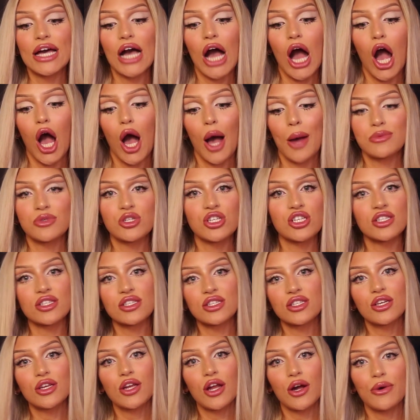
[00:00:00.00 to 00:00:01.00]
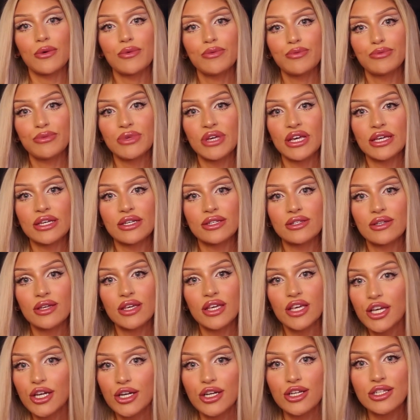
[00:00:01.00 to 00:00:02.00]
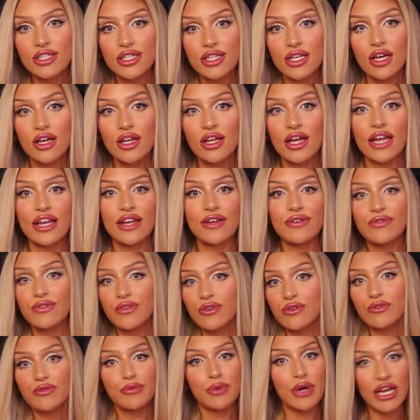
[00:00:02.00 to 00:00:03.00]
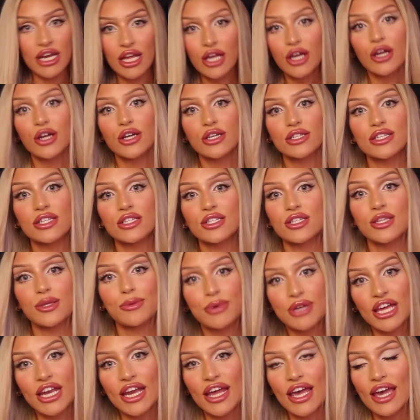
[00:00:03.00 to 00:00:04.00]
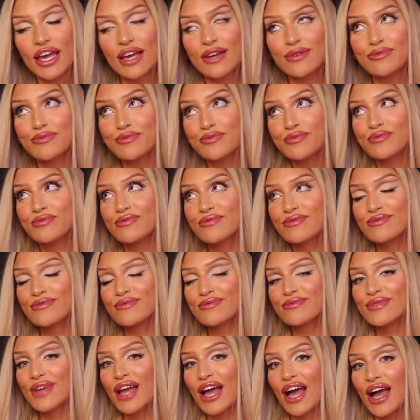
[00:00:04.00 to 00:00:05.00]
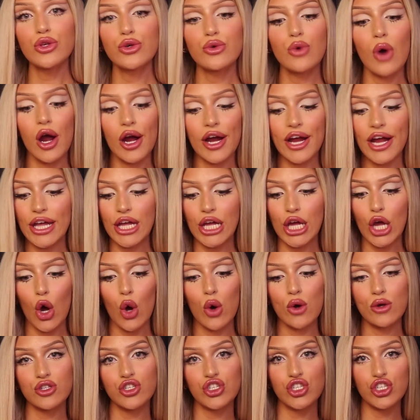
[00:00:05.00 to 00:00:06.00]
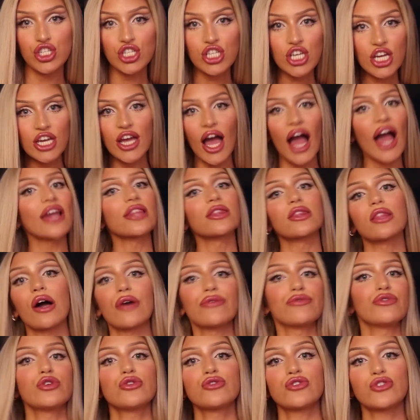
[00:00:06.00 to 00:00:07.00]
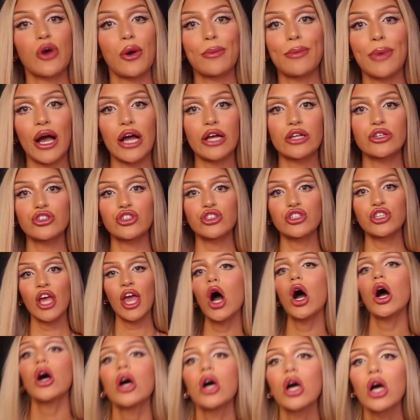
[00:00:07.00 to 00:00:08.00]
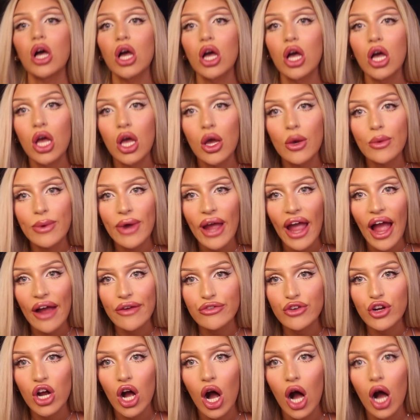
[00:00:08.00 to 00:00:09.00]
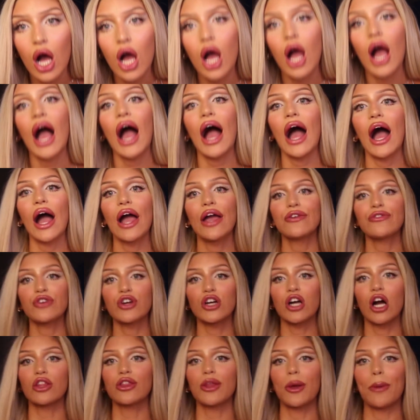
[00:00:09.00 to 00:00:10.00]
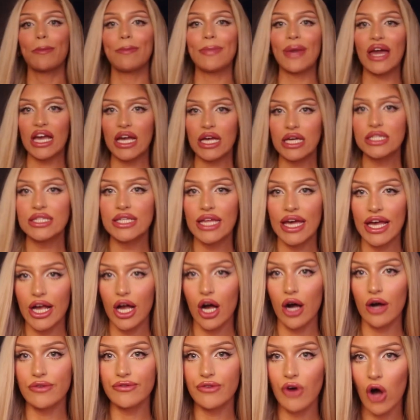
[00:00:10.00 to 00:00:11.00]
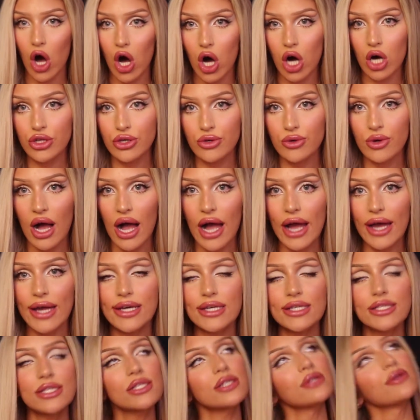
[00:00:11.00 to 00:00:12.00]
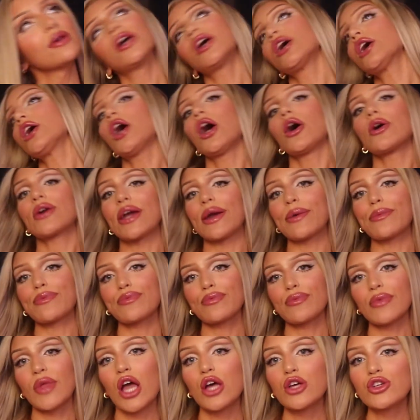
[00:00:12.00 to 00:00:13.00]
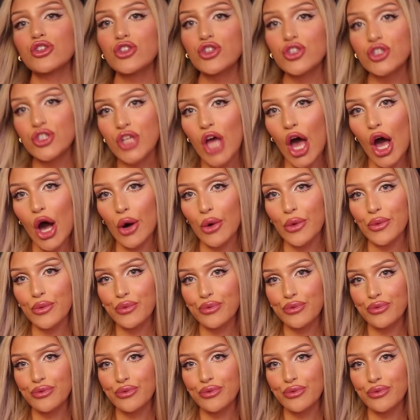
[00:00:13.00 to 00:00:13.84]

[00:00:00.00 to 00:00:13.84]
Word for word: um, just, you know, being here still. And if you've been here since the beginning, you are a OG. I love you so much. Oh, wait, I forgot. I forgot the biggest thing of all, you guys. Okay, so